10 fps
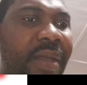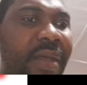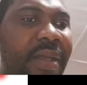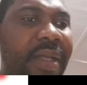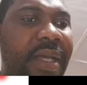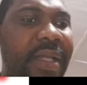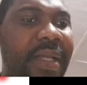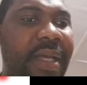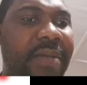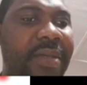10
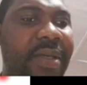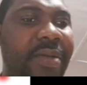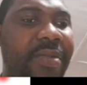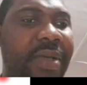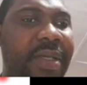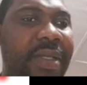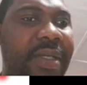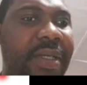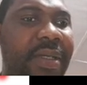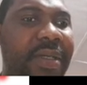times
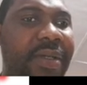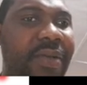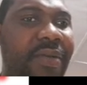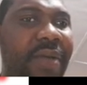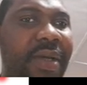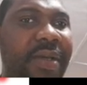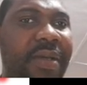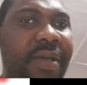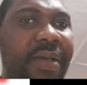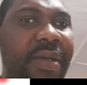0.6 squared
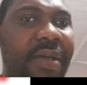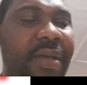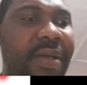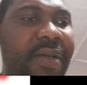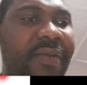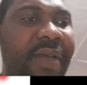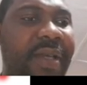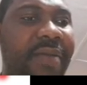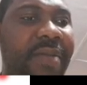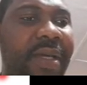divided
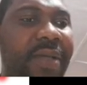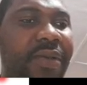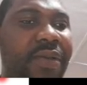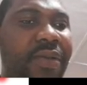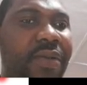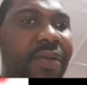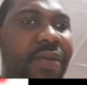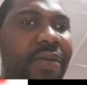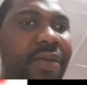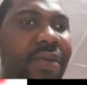by 2,
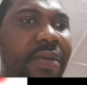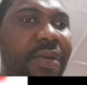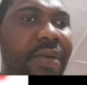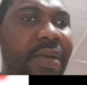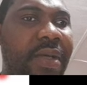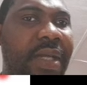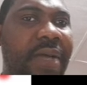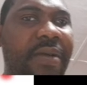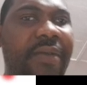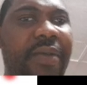that will
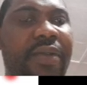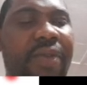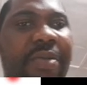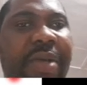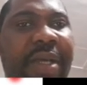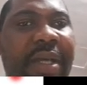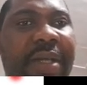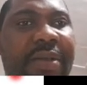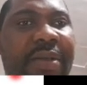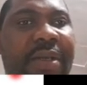give us 1.8.
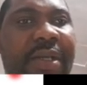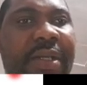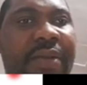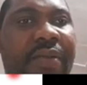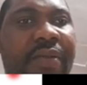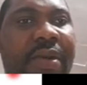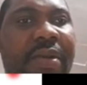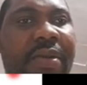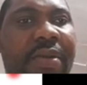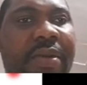So this is
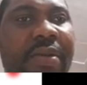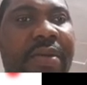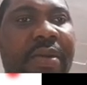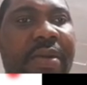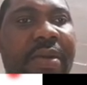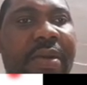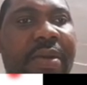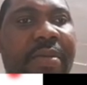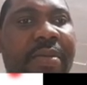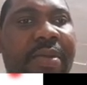
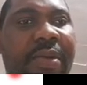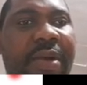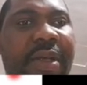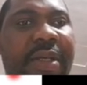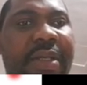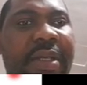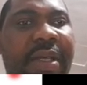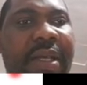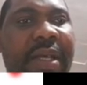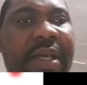
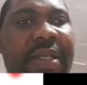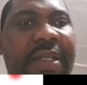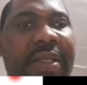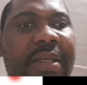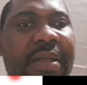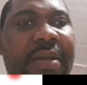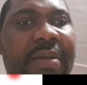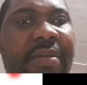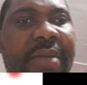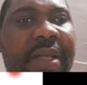1.8
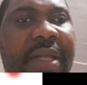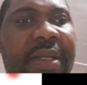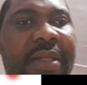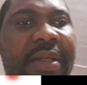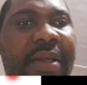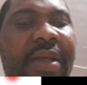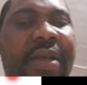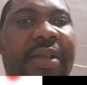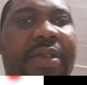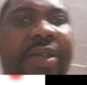meters.
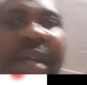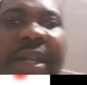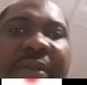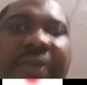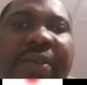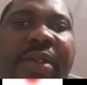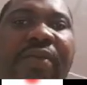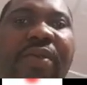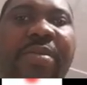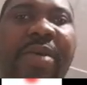So now that we've gotten
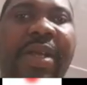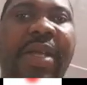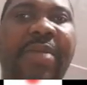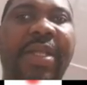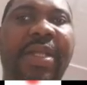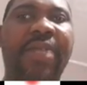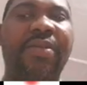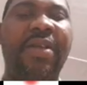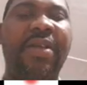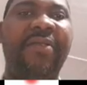1.8 meters, we
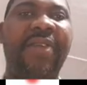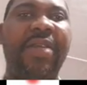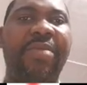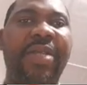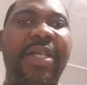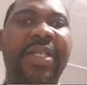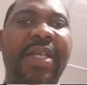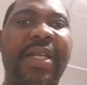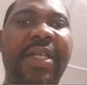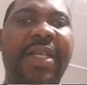can find the potential
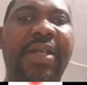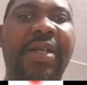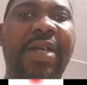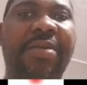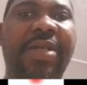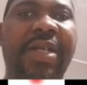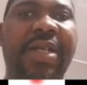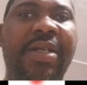energy, mgh.